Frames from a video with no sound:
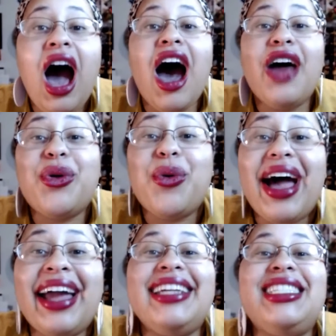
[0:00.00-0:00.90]

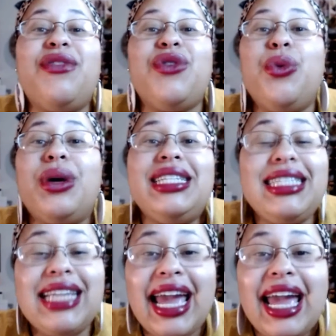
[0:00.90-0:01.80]
otherwise if you want to
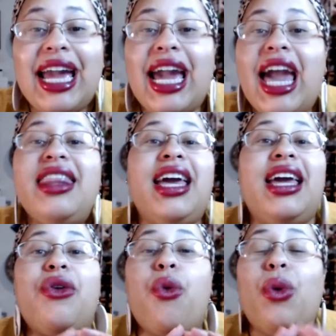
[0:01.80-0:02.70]
stay
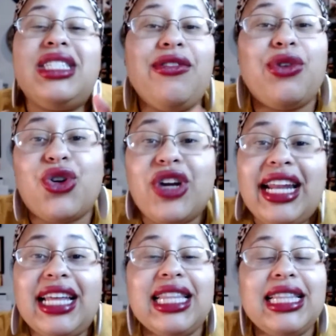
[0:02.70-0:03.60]
then once i've
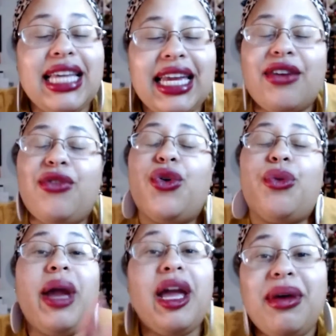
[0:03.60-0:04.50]
created the link for
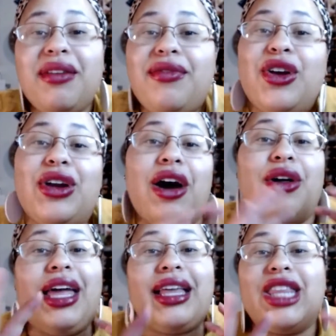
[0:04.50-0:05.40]
payment figured out
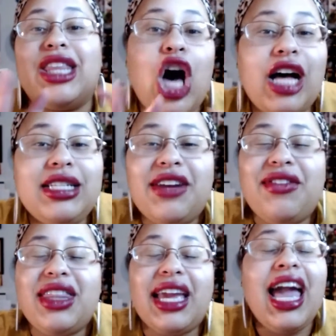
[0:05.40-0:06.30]
like the cost and
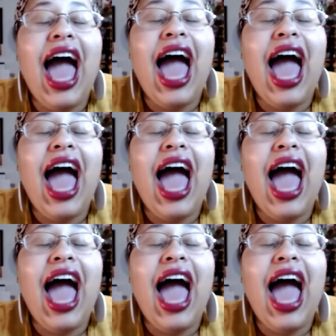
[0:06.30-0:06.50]
everything